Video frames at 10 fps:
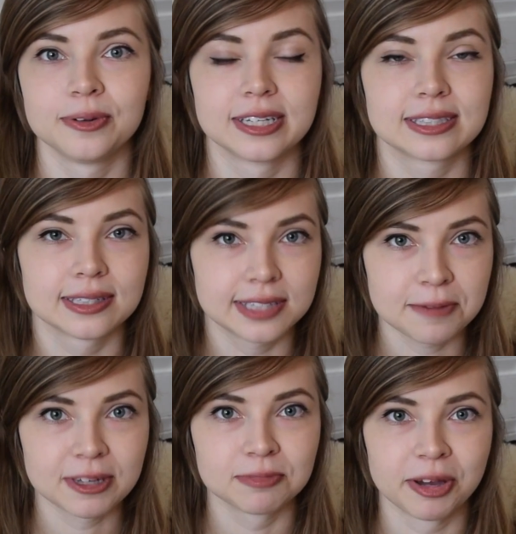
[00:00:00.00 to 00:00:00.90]
it's the
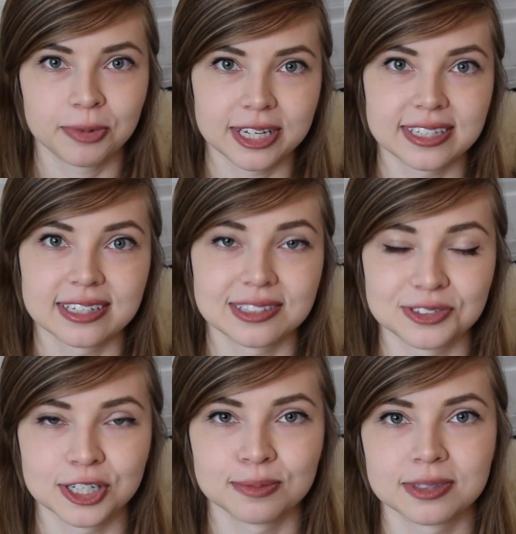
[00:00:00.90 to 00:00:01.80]
same as my weekday
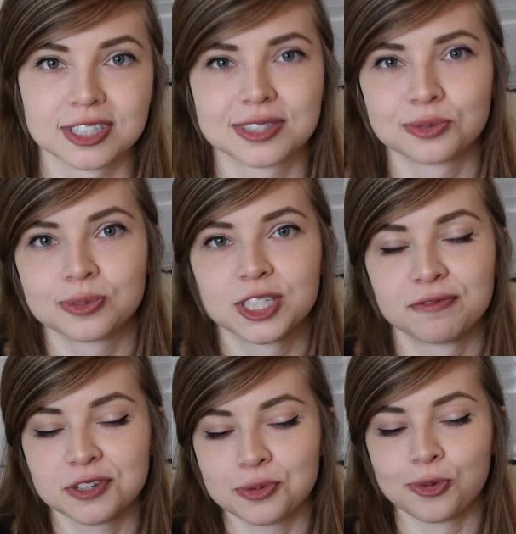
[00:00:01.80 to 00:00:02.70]
streams, just
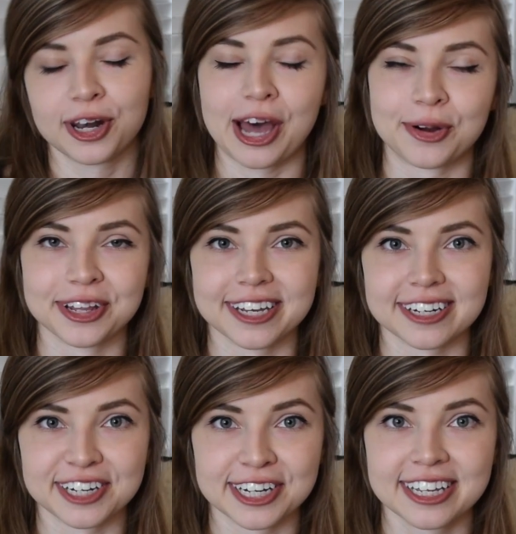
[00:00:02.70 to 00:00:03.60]
shifted 1 hour
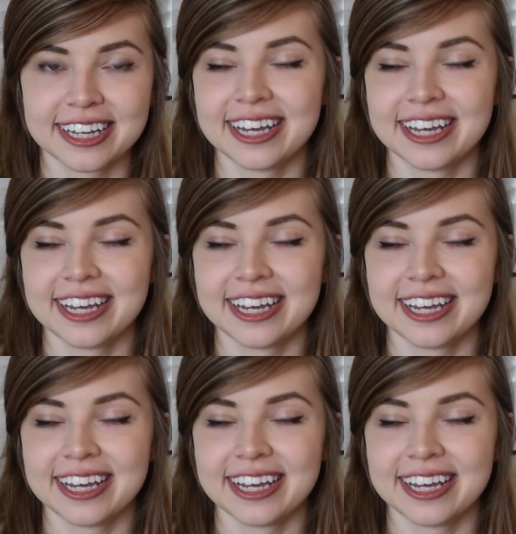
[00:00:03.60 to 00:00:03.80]
later.